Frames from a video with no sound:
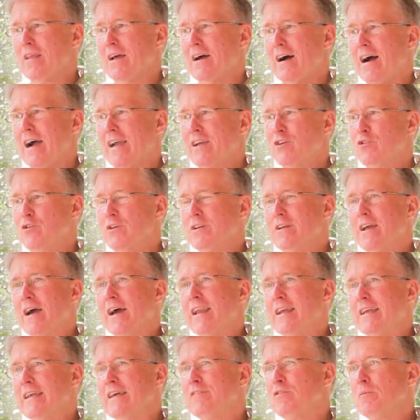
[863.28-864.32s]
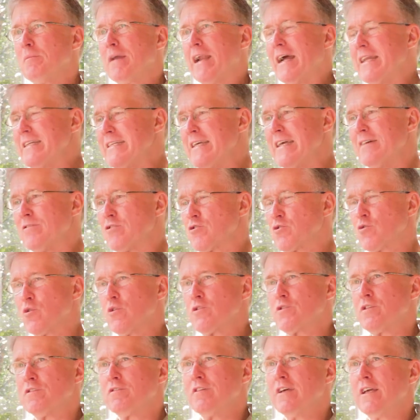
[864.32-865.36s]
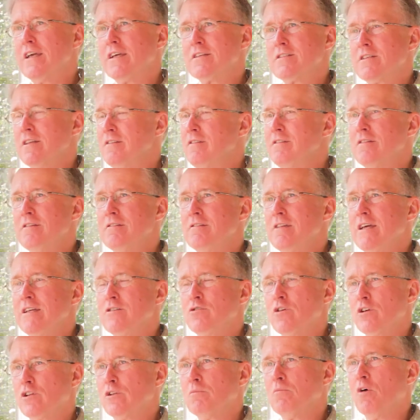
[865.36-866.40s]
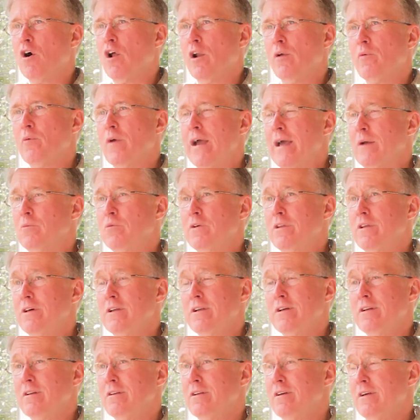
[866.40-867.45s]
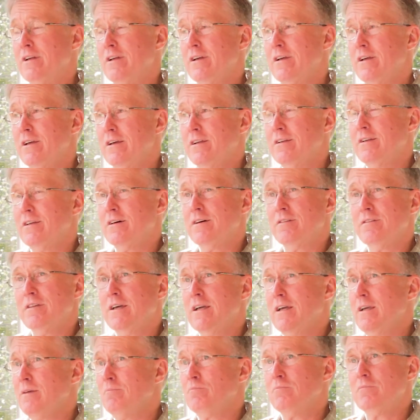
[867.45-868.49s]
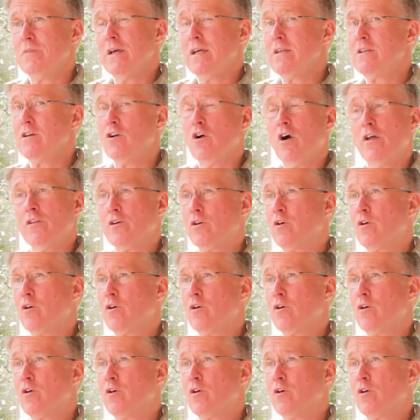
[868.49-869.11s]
I could kind of give them an idea of the sorts of things, and they took the ball and ran with it, and they did all the